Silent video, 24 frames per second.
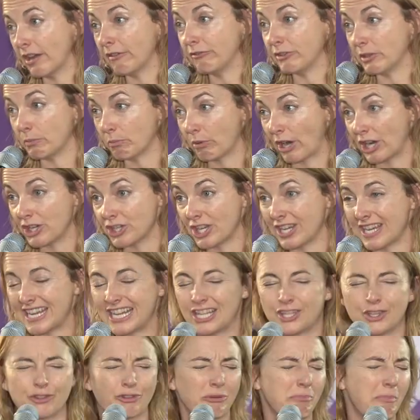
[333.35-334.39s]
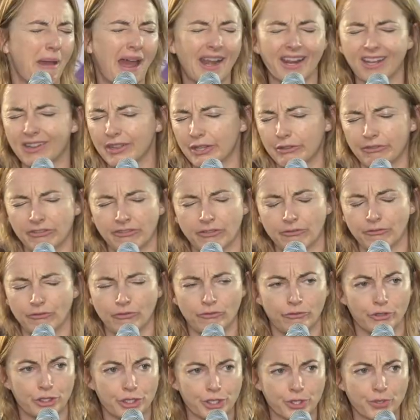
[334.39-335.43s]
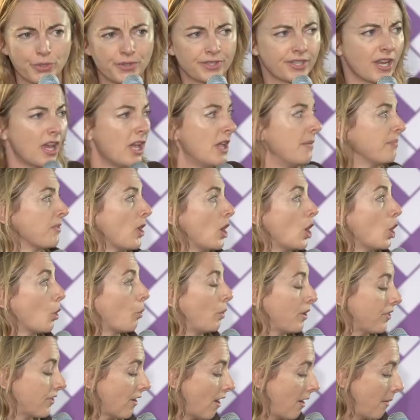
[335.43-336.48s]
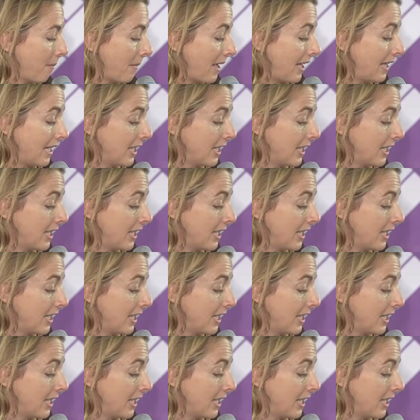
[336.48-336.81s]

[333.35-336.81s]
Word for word: of depression is dramatically re reduced with um, an